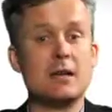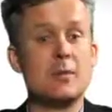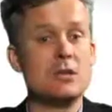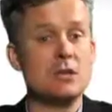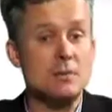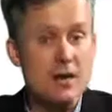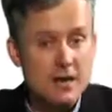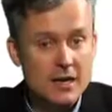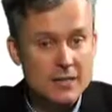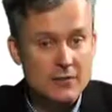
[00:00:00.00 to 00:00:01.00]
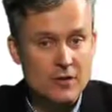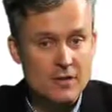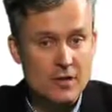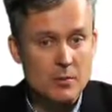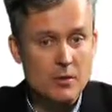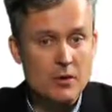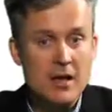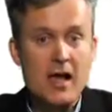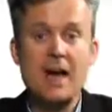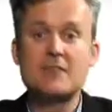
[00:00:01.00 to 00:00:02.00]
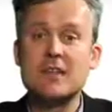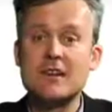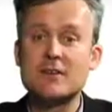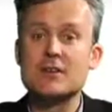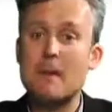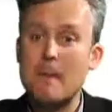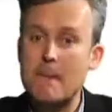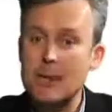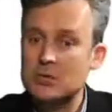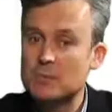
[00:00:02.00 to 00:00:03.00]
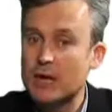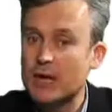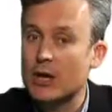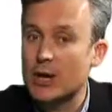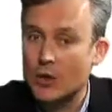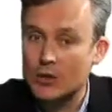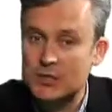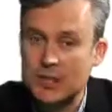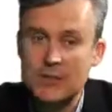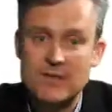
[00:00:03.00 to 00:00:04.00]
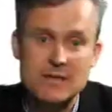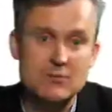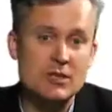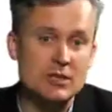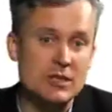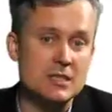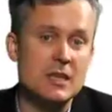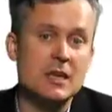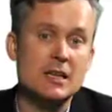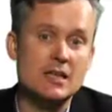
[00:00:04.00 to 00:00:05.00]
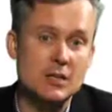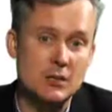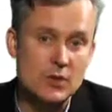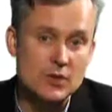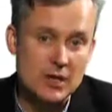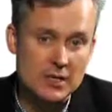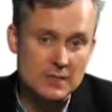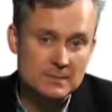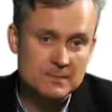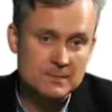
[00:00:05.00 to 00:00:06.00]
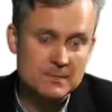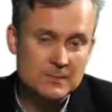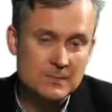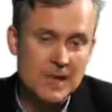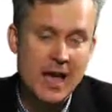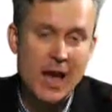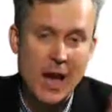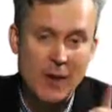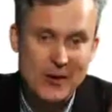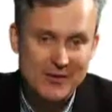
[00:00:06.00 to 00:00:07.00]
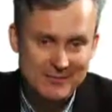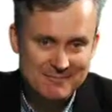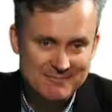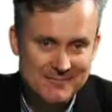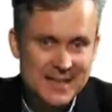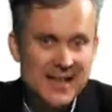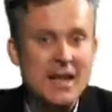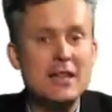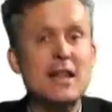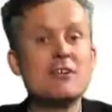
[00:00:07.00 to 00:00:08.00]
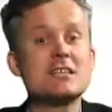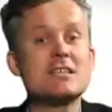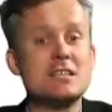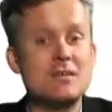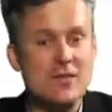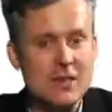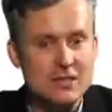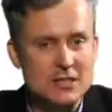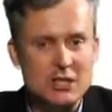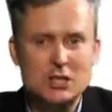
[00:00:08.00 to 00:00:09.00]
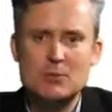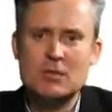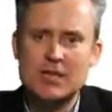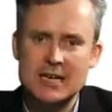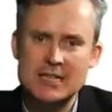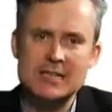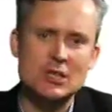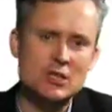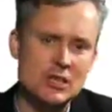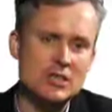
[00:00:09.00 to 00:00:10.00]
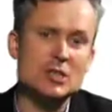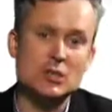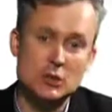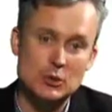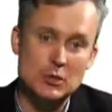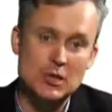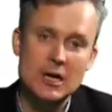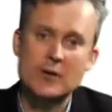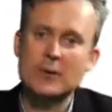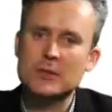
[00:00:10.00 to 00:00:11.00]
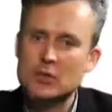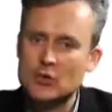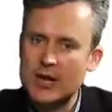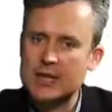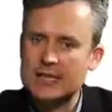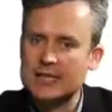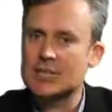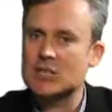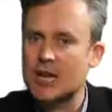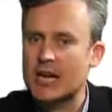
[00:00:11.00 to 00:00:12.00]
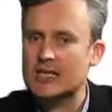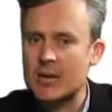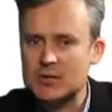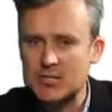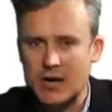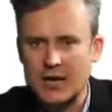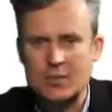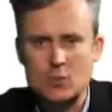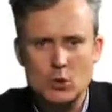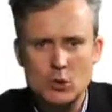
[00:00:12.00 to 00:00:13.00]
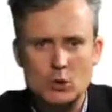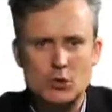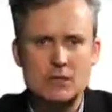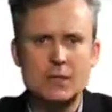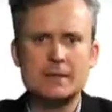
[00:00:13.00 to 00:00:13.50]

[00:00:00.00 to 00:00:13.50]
in emerging markets, for example, have delivered much better long-term investment returns than unit trusts. However, there is a disadvantage to protecting the trust's jewels from the trading in its shares outside its walls.